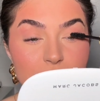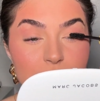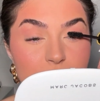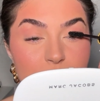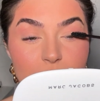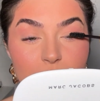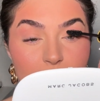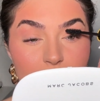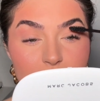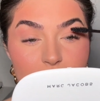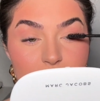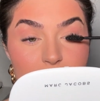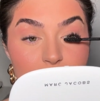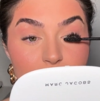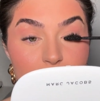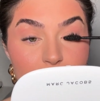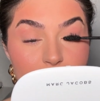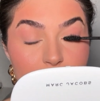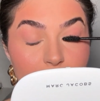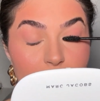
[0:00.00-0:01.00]
So I'll show
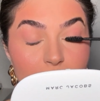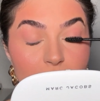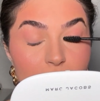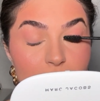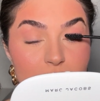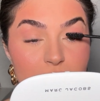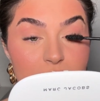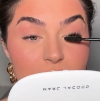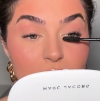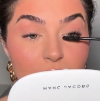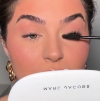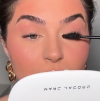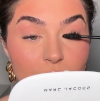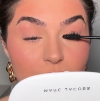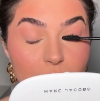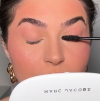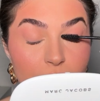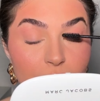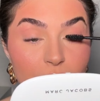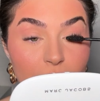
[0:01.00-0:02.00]
you guys
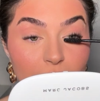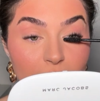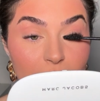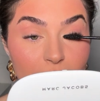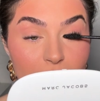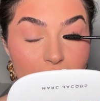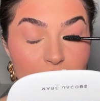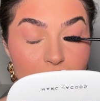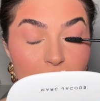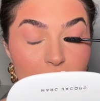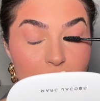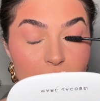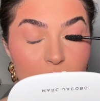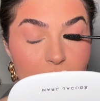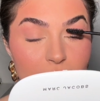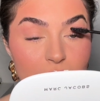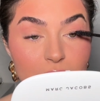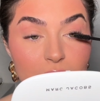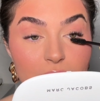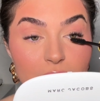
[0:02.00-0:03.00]
how I
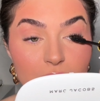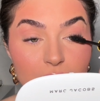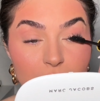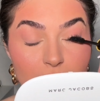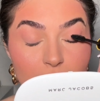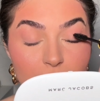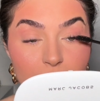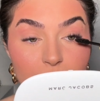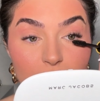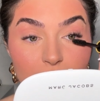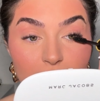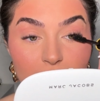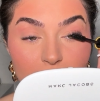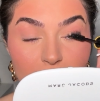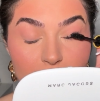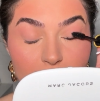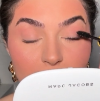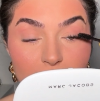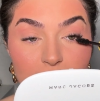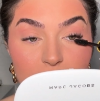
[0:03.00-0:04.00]
apply.